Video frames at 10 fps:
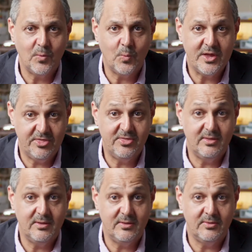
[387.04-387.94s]

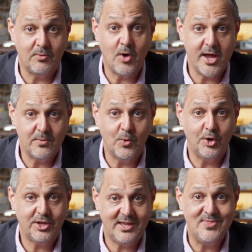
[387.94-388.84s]
With the right
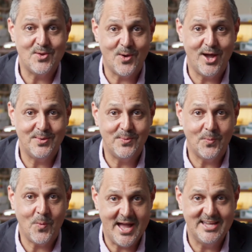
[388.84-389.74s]
work, in the right
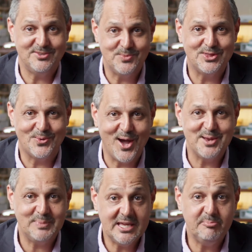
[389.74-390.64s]
ways, with the
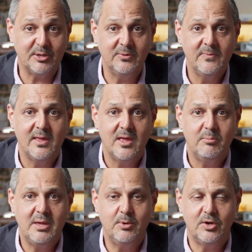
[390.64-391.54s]
right people,
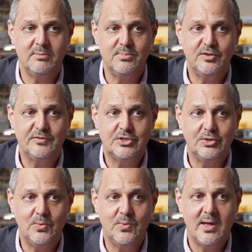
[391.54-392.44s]
people can move
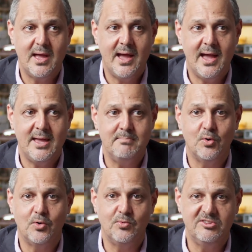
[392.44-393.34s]
to a
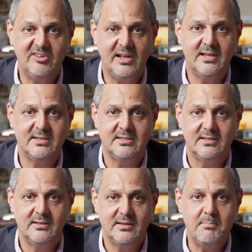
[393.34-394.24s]
more resilient
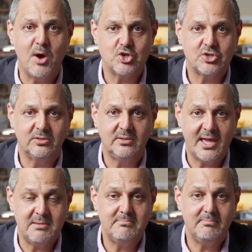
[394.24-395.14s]
emotional
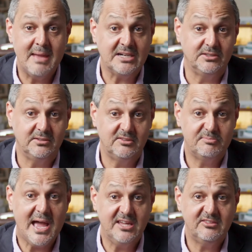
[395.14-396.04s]
and mental
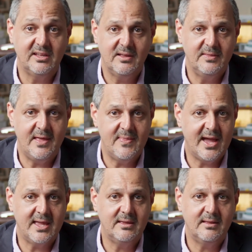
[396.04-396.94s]
space than
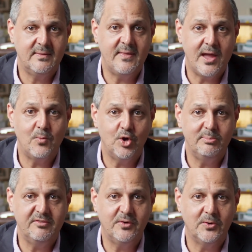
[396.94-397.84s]
they were
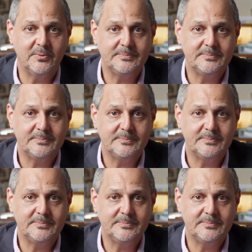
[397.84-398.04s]
before.